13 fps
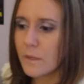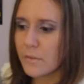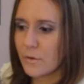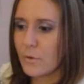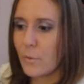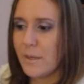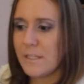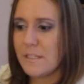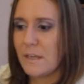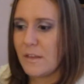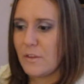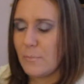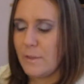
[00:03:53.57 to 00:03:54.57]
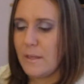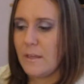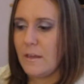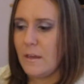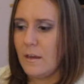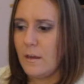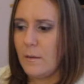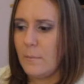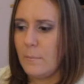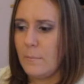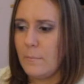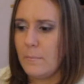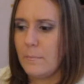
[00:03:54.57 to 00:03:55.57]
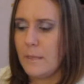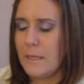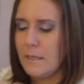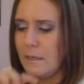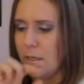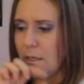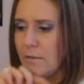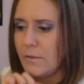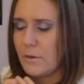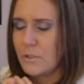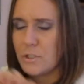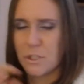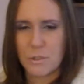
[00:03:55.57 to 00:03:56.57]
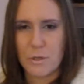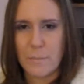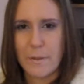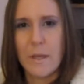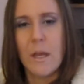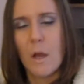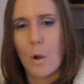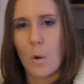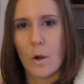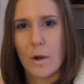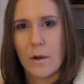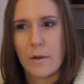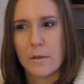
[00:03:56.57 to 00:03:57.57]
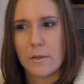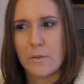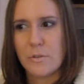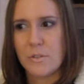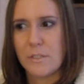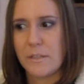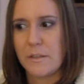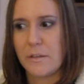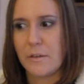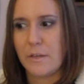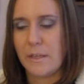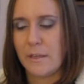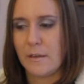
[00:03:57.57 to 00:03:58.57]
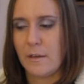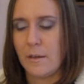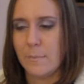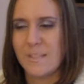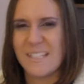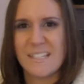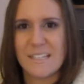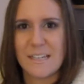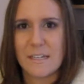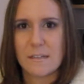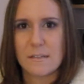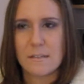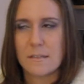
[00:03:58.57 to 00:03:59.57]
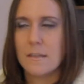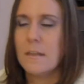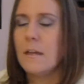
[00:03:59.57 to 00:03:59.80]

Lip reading: they're going to either be in either a strip, or usually they're in sticks,